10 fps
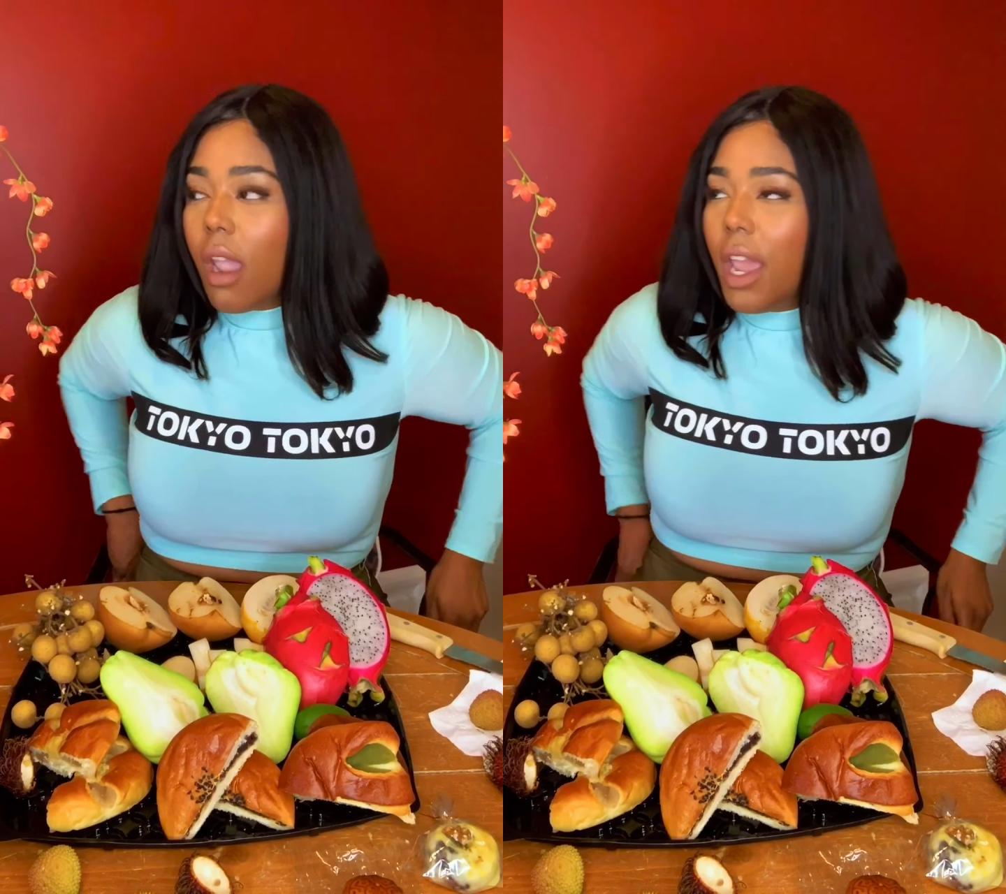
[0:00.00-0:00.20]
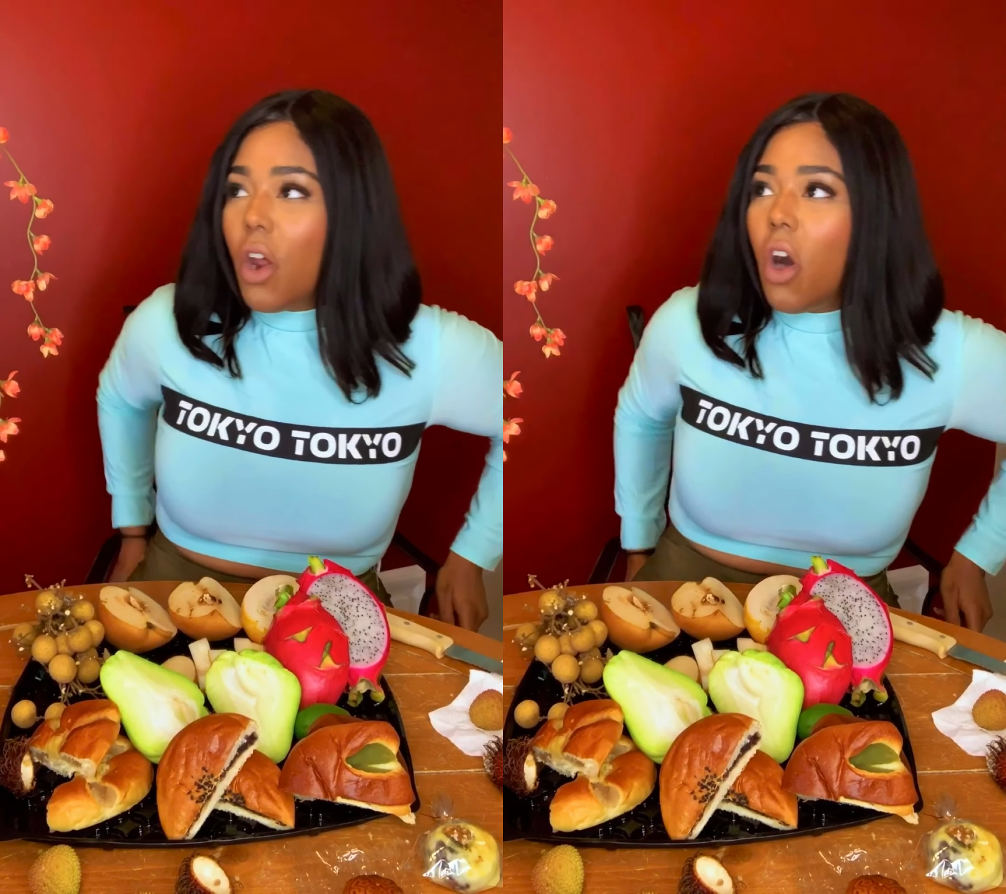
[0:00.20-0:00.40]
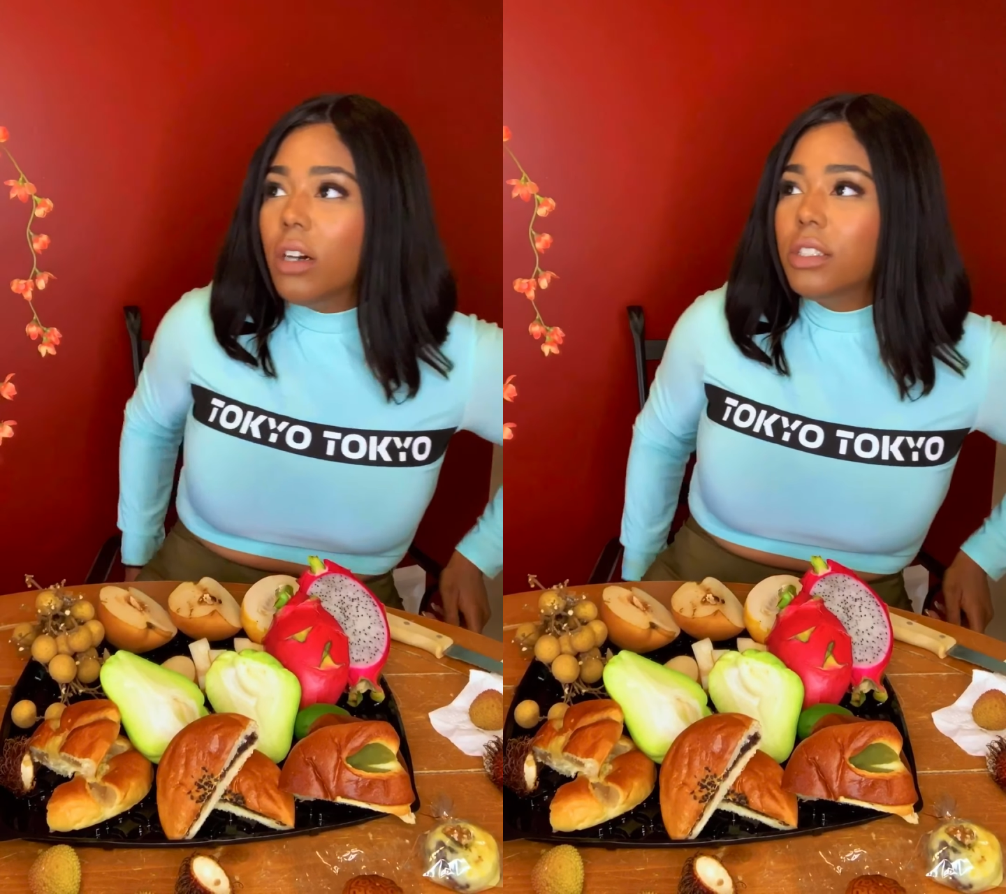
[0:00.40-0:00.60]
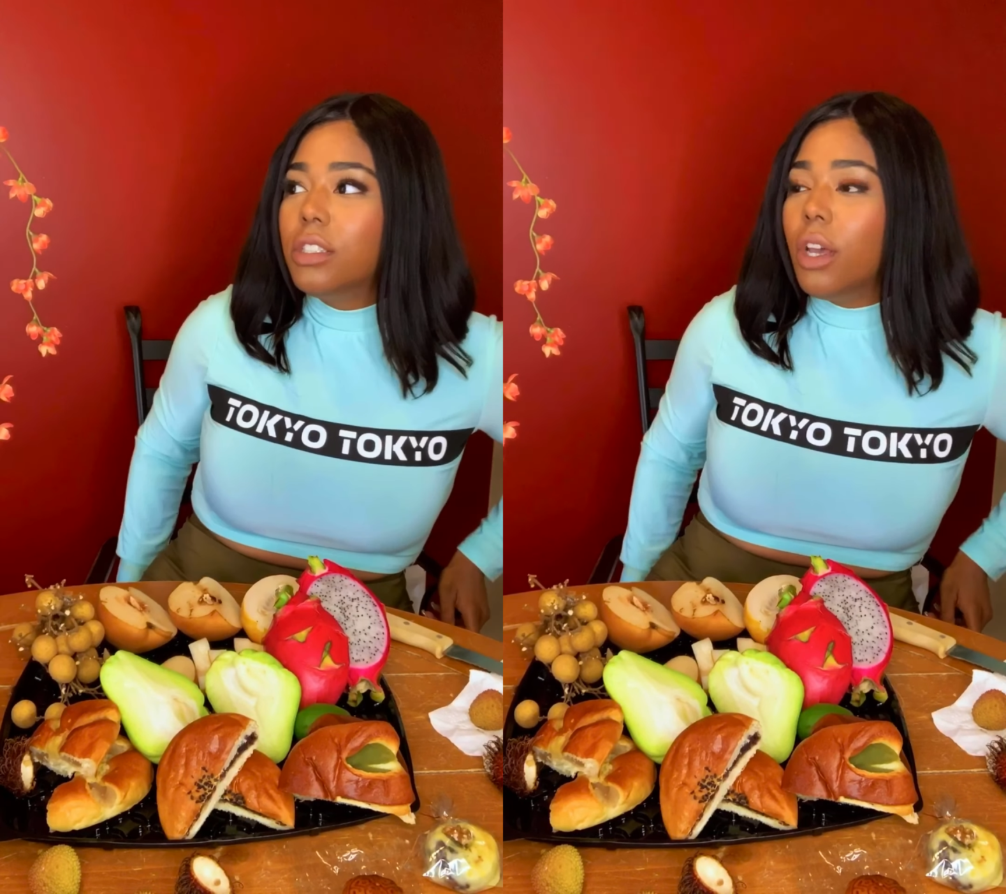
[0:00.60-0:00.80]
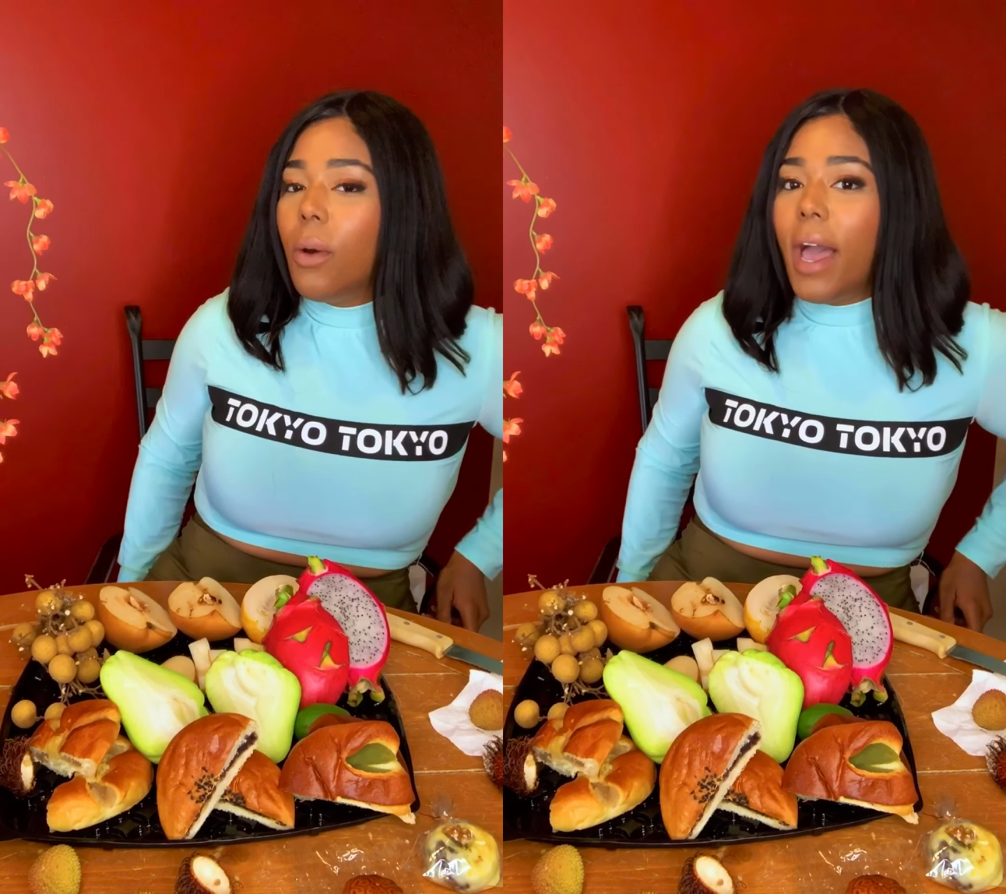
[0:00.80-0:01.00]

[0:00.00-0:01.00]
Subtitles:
It also